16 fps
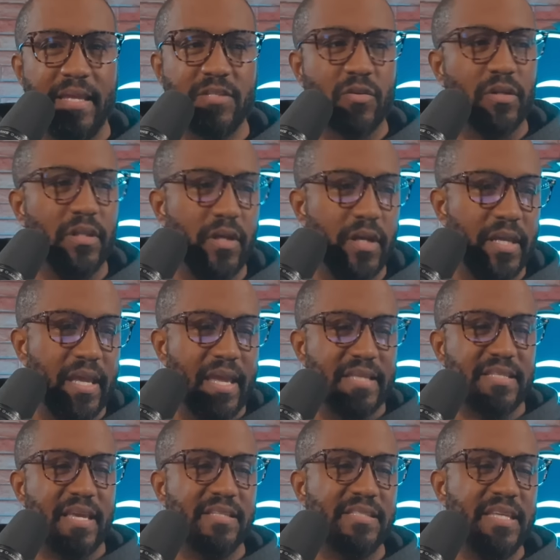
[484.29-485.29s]
He's on.
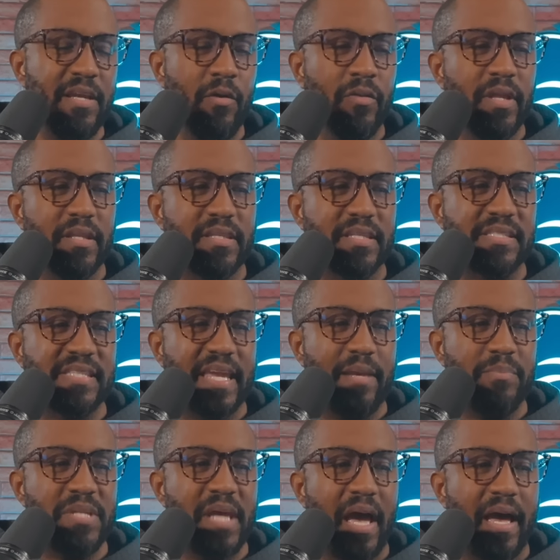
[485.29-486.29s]
Is, is he on at the same